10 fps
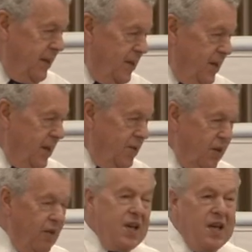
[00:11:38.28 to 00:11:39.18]
Okay,
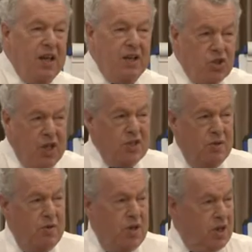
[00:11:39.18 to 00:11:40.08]
so stress
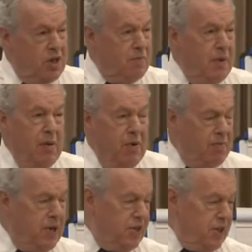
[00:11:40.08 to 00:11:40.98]
at work could make one
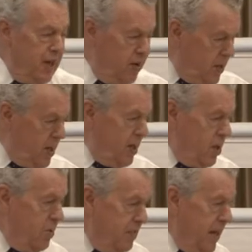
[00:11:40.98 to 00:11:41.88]
person angry,
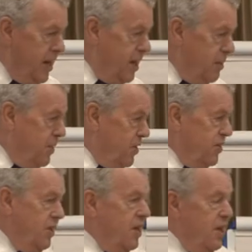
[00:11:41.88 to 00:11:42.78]
could make another
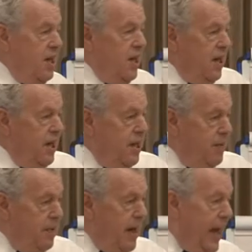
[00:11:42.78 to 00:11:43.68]
person
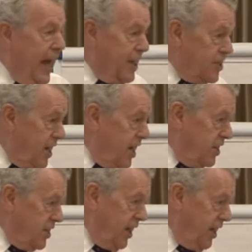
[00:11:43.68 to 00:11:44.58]

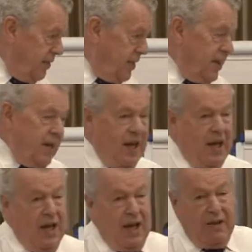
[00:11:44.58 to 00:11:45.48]
anxiety,
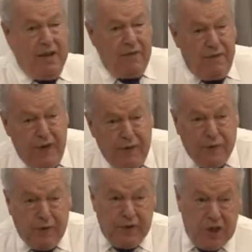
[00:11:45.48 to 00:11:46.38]
and then
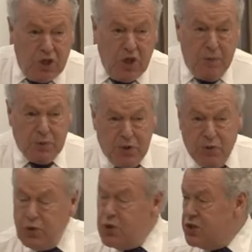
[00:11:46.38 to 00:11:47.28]
fearful with their jobs and
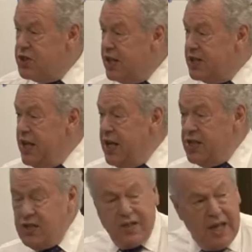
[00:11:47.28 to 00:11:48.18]
all sorts of things.
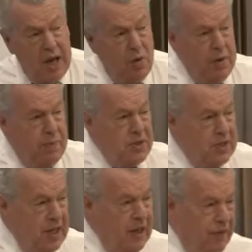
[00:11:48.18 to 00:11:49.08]
So it's how we
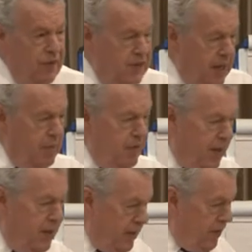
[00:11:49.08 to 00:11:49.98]
perceive the same
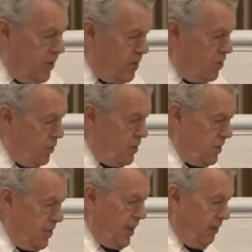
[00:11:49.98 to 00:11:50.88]
event. The event is always
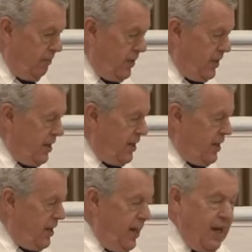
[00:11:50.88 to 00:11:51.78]
the same,
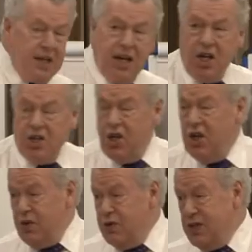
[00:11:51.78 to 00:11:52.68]
and Eckhart
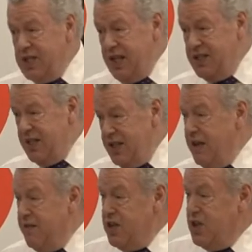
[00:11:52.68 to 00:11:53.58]
Tolle always says that
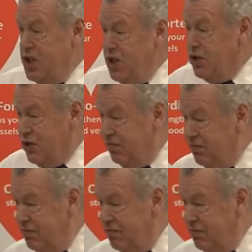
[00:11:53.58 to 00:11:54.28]
the event is neutral.